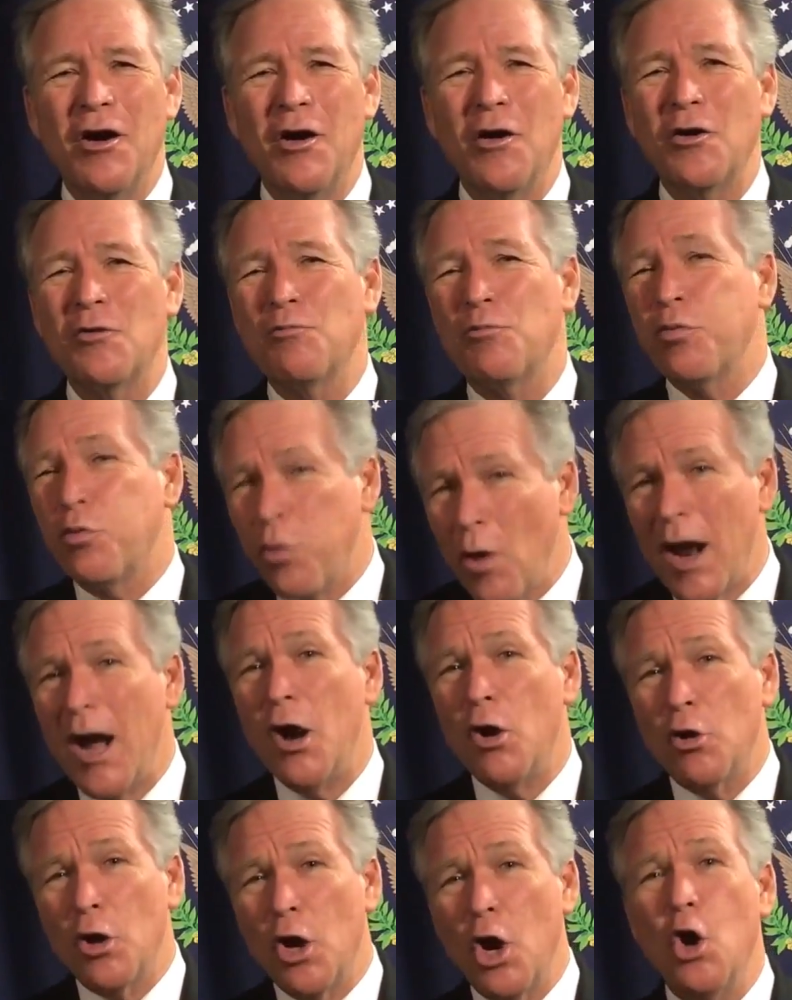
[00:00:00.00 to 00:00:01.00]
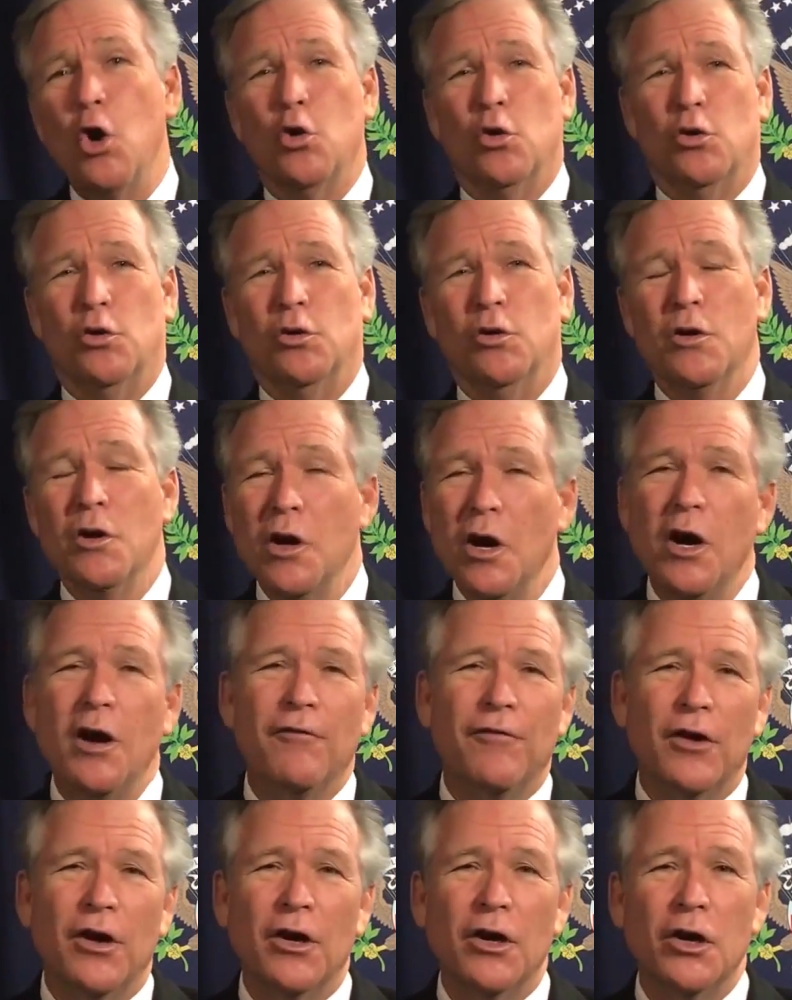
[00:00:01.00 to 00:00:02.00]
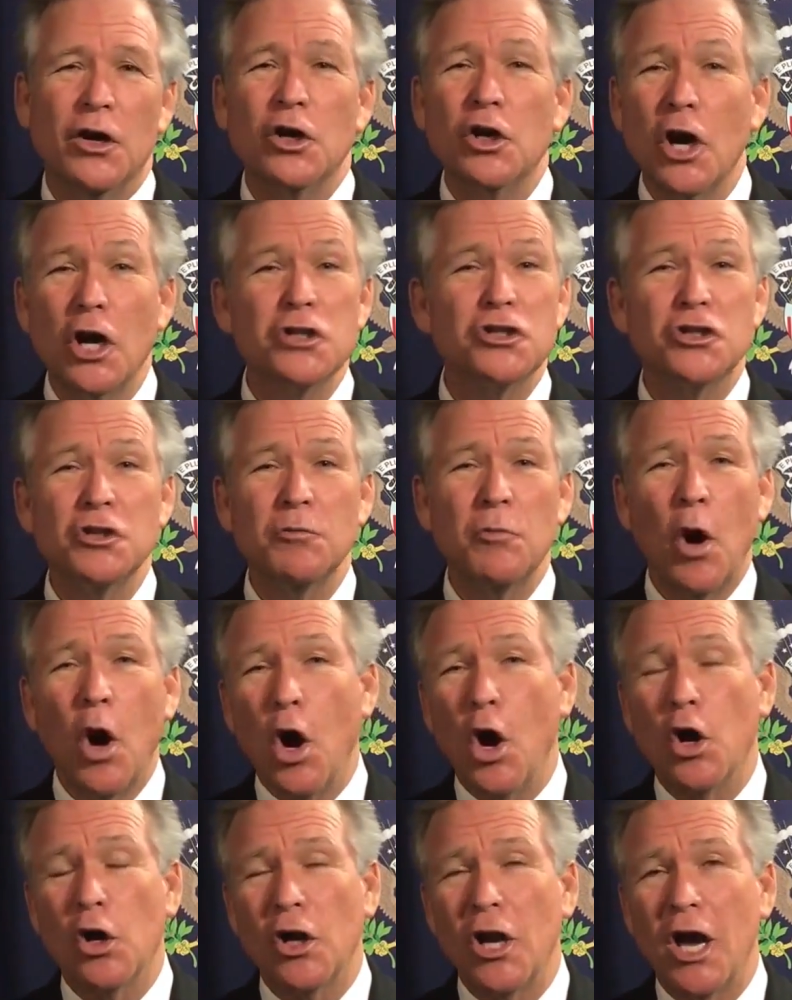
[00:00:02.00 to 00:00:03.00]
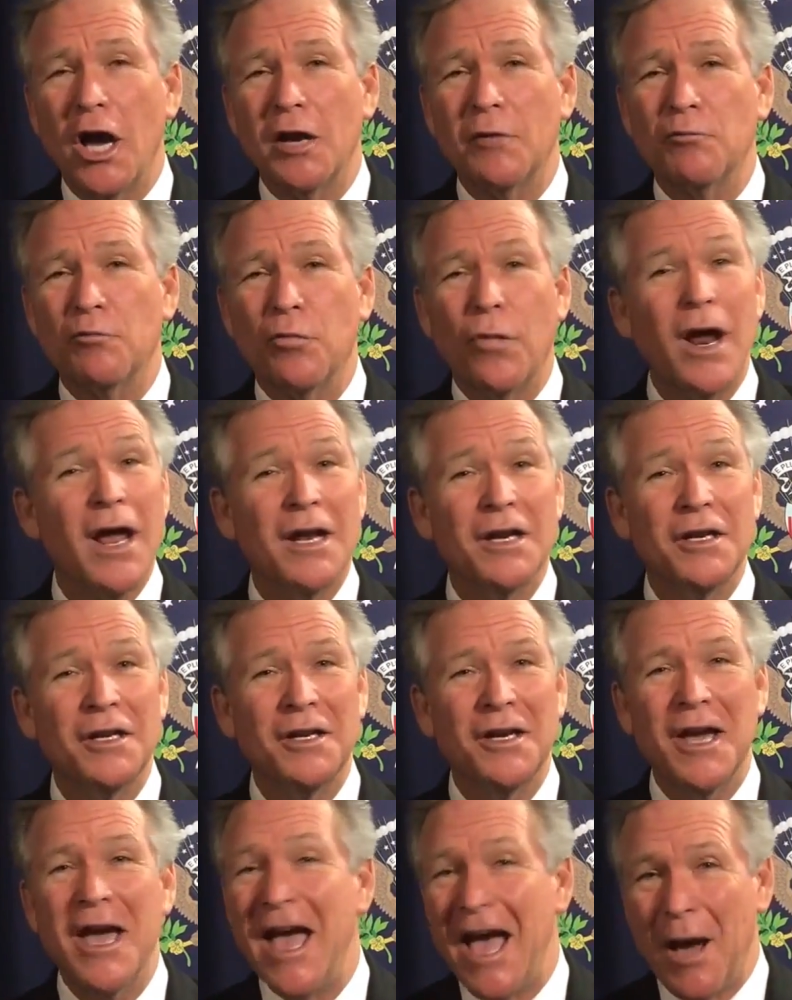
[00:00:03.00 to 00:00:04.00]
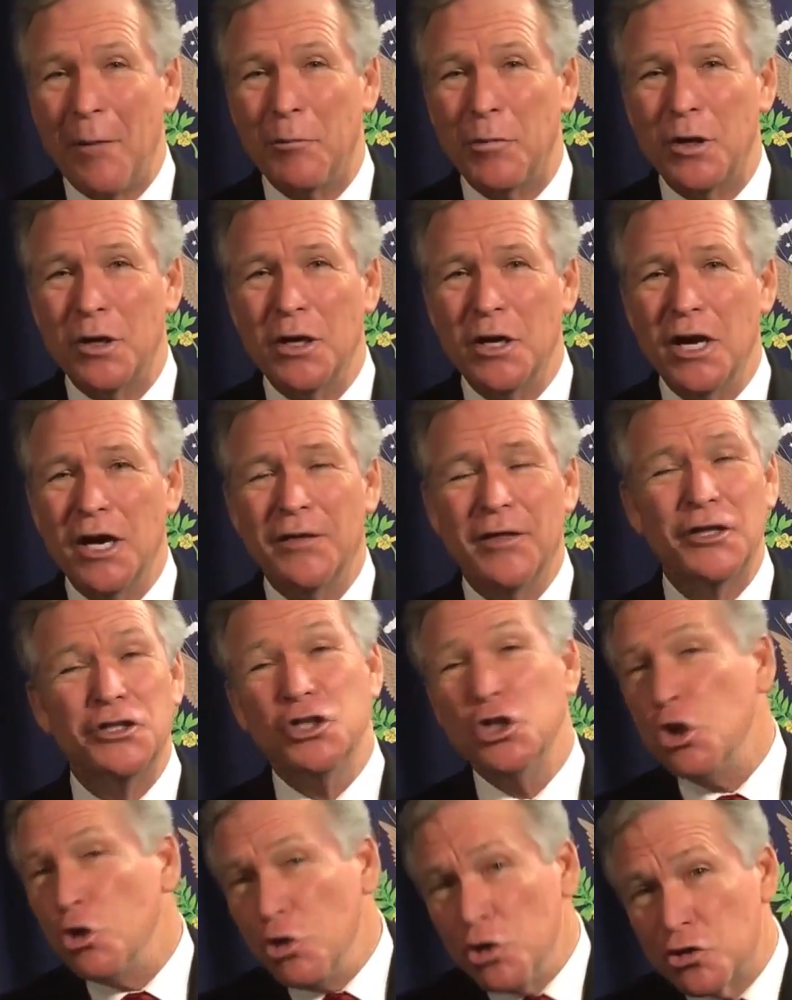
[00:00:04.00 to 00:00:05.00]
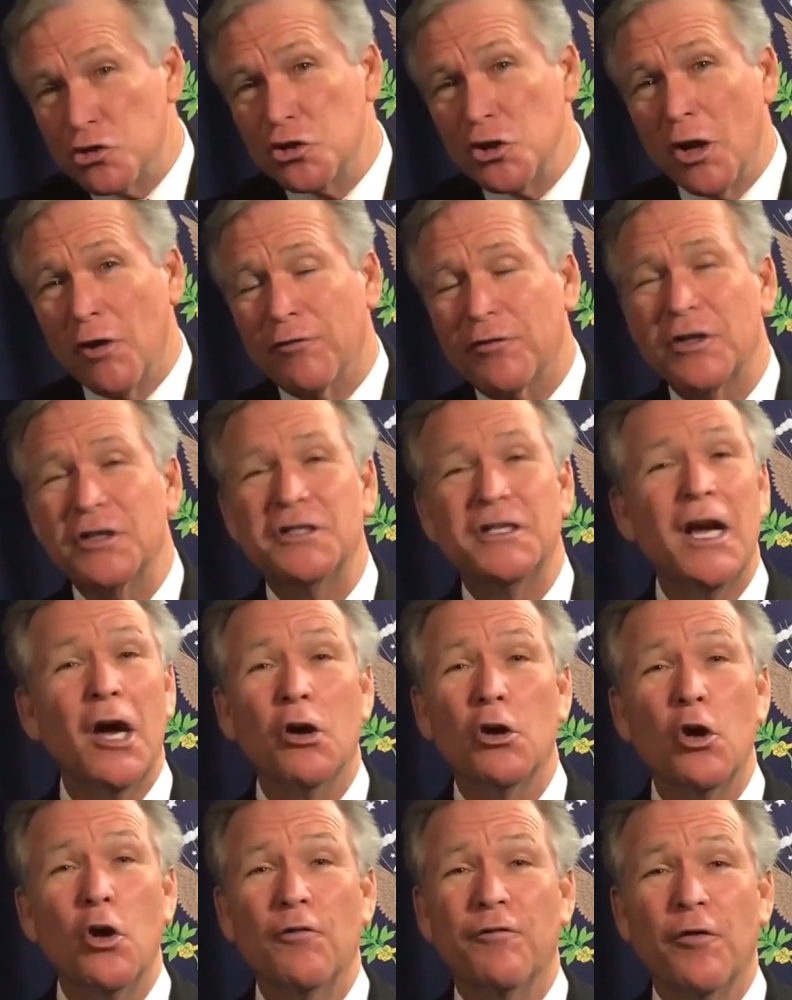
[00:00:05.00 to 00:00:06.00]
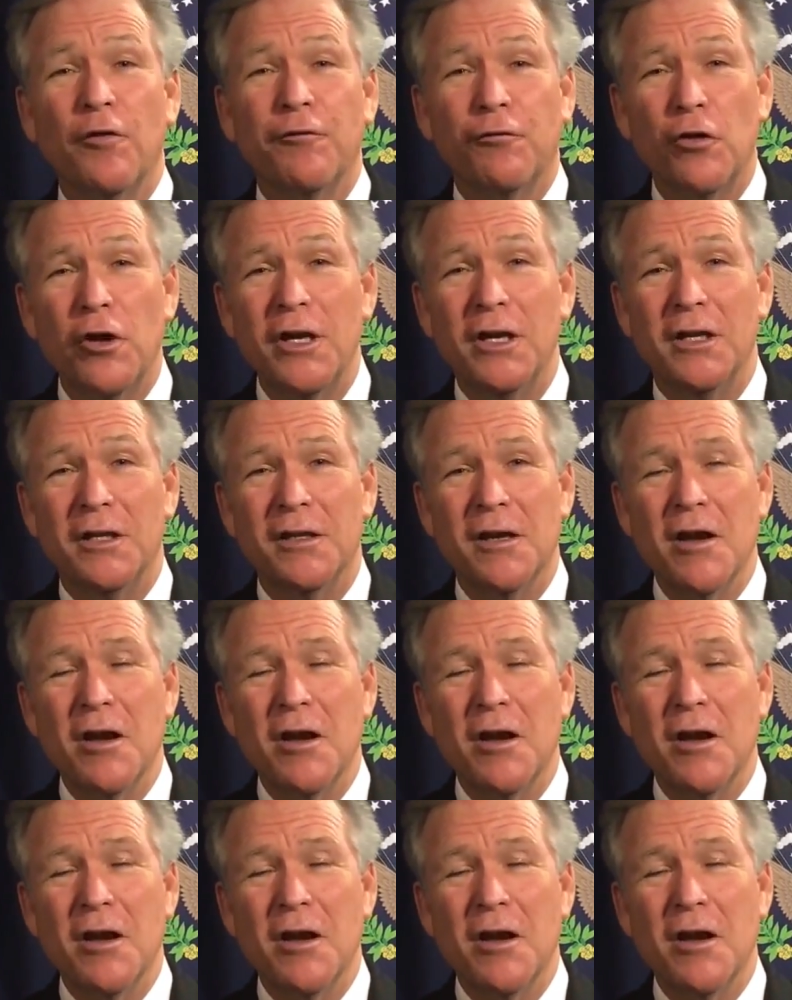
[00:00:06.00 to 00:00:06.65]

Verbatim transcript: a proud owner of a custom online branding app that you yourself can download for free